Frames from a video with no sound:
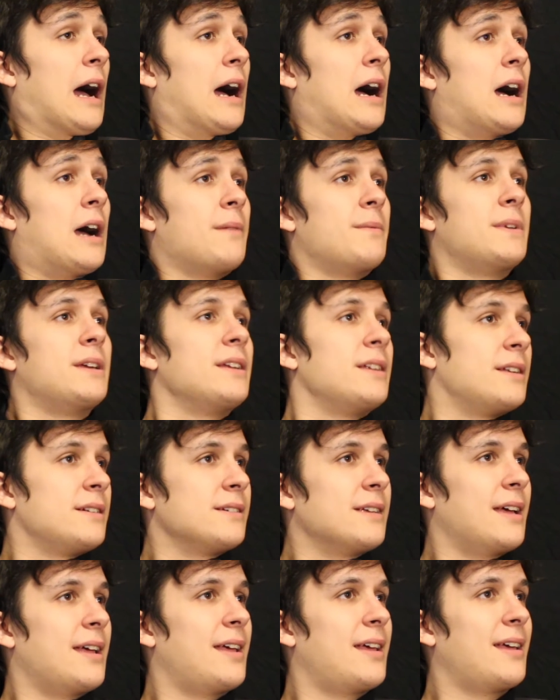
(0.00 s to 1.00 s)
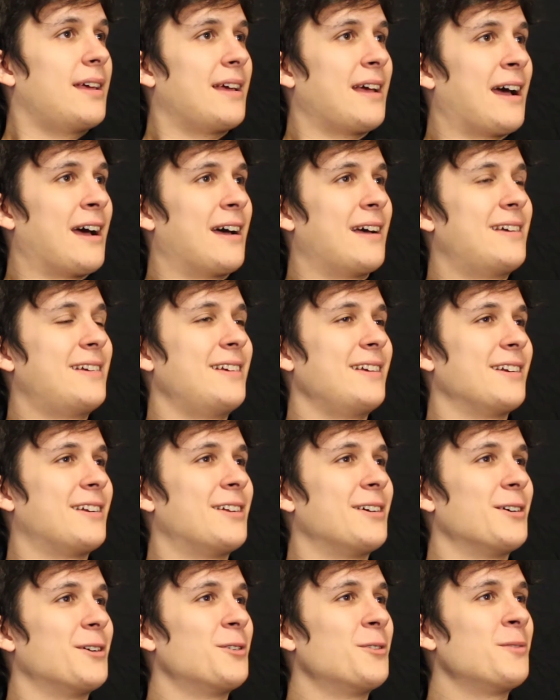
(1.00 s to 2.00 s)
I mean, you
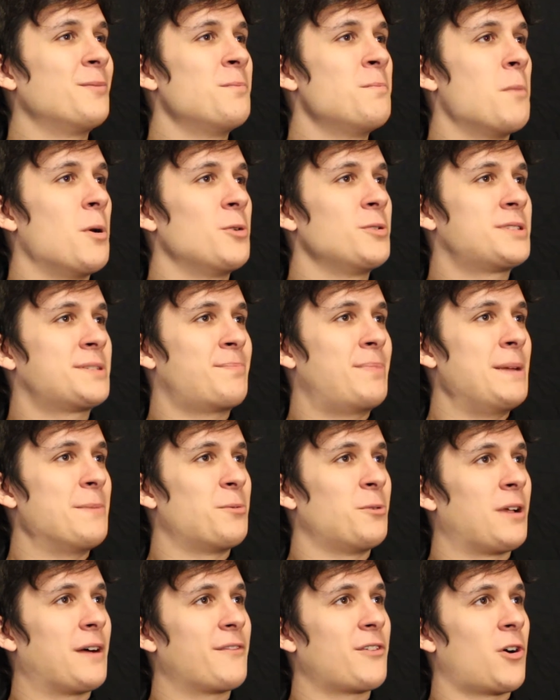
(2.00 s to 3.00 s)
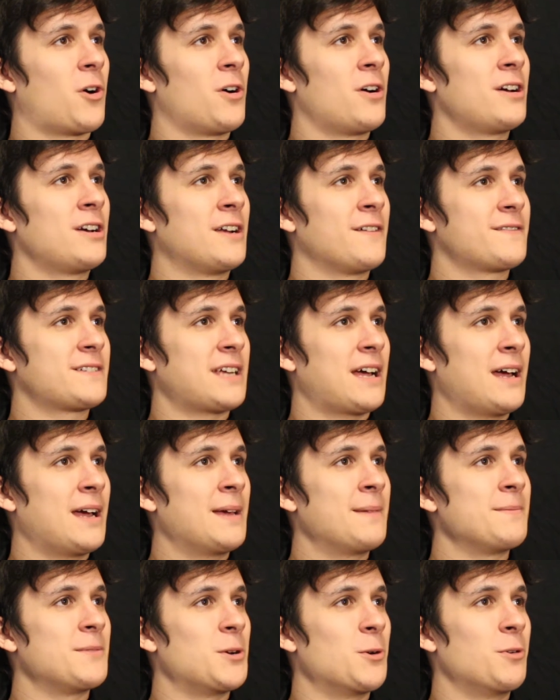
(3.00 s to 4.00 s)
know, most people have a hard enough
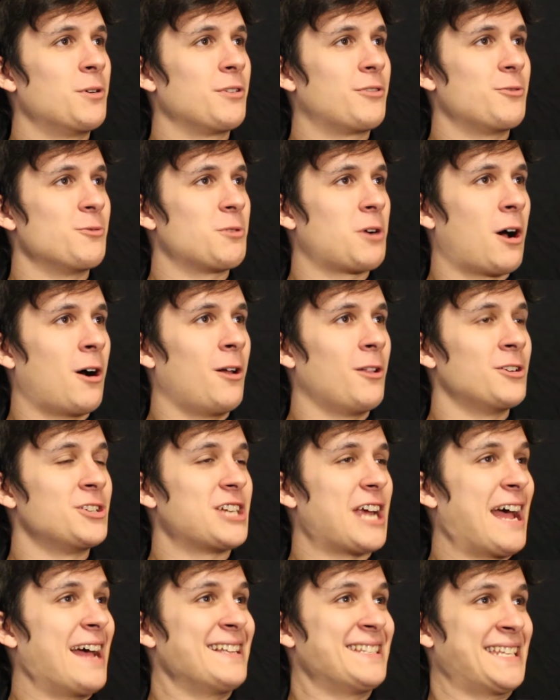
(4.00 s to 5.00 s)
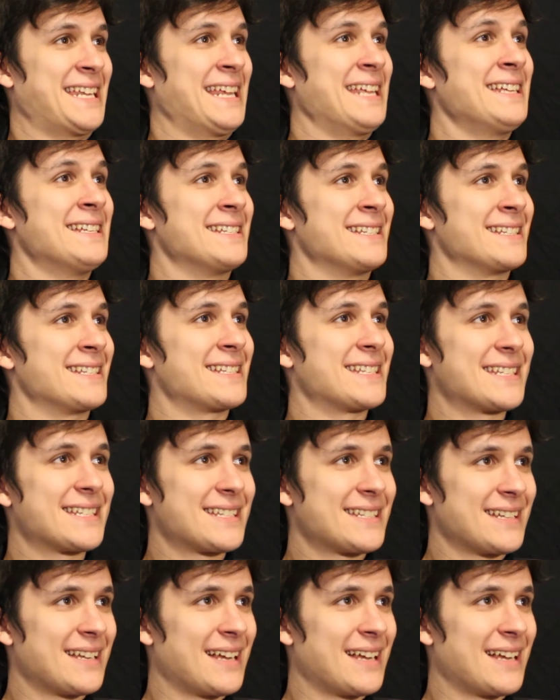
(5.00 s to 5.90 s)
time going through college as is.